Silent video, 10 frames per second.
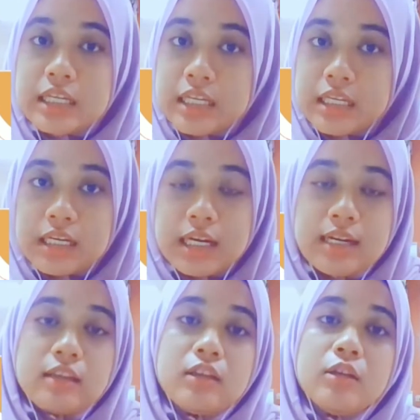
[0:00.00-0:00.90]
ear
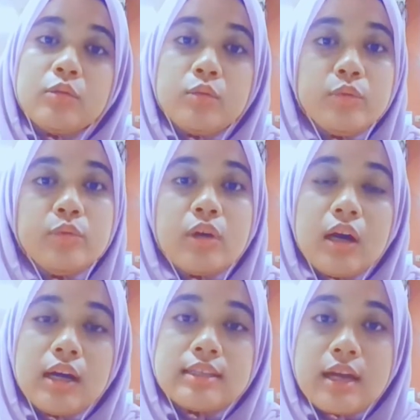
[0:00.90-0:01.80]
connected to
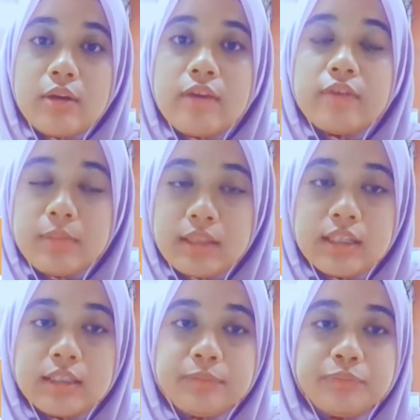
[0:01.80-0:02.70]
a sound level meter.